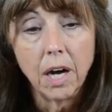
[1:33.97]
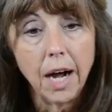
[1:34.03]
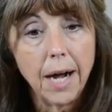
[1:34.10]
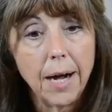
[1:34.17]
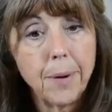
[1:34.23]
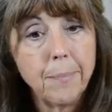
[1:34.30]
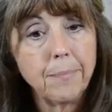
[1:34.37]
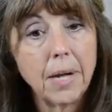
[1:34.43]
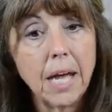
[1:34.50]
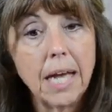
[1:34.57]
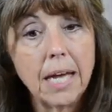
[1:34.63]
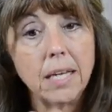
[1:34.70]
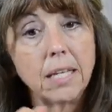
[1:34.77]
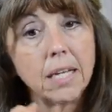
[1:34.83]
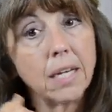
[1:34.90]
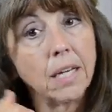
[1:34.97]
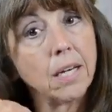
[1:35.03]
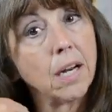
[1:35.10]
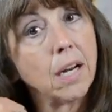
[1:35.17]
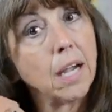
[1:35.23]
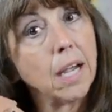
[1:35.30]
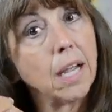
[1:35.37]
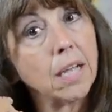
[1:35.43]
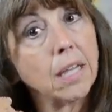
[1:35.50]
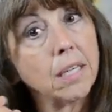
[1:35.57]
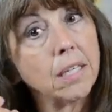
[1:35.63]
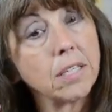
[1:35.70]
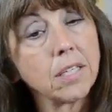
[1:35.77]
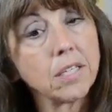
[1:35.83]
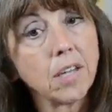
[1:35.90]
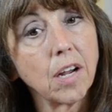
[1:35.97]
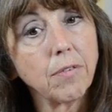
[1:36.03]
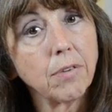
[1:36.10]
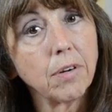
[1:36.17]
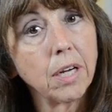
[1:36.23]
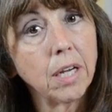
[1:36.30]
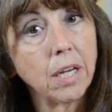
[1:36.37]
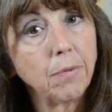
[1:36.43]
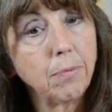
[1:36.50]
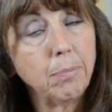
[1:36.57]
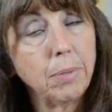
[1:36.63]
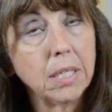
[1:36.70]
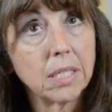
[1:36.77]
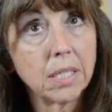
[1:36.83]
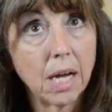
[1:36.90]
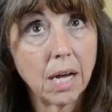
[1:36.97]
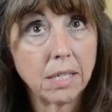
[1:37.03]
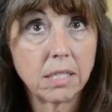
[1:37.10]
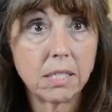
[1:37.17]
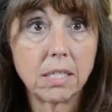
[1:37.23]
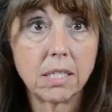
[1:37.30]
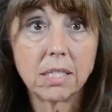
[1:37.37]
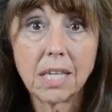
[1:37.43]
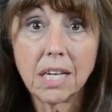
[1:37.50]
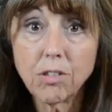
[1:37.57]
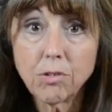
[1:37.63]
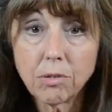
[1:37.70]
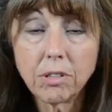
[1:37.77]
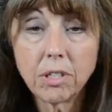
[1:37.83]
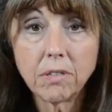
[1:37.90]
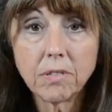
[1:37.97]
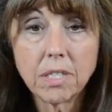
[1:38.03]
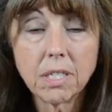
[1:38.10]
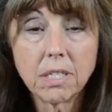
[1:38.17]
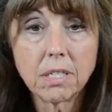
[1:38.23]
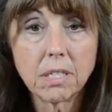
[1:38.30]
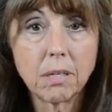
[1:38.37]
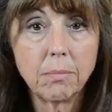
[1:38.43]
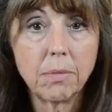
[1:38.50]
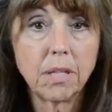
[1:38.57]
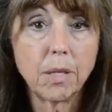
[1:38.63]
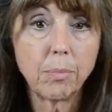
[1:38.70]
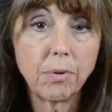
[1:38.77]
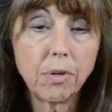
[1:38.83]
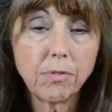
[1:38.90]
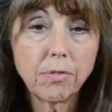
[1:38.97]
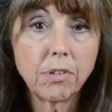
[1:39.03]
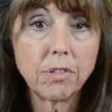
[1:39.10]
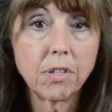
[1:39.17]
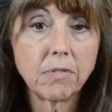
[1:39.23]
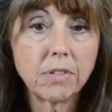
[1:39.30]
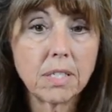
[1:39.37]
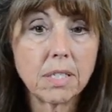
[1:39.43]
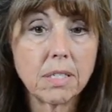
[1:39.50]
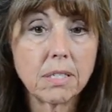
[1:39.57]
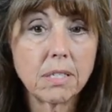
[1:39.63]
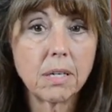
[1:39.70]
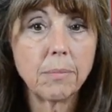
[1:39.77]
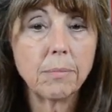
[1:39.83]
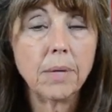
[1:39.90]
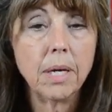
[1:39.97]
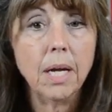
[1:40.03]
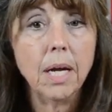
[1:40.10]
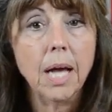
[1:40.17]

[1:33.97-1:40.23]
And then in discovery, besides the central nervous system and the peripheral nervous system,